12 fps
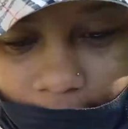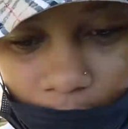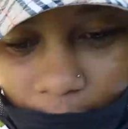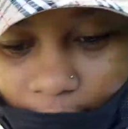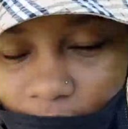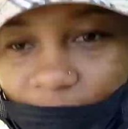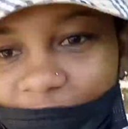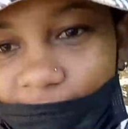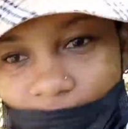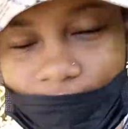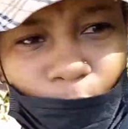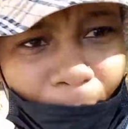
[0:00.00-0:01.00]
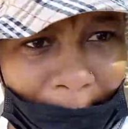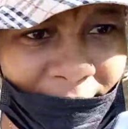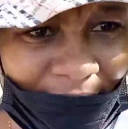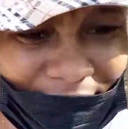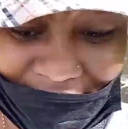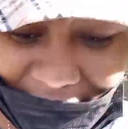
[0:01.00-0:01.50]
I want like a
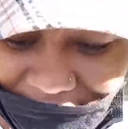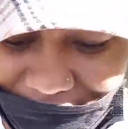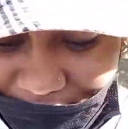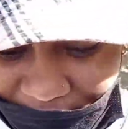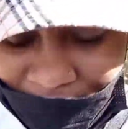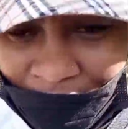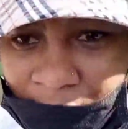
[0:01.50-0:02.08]
supermarket or something.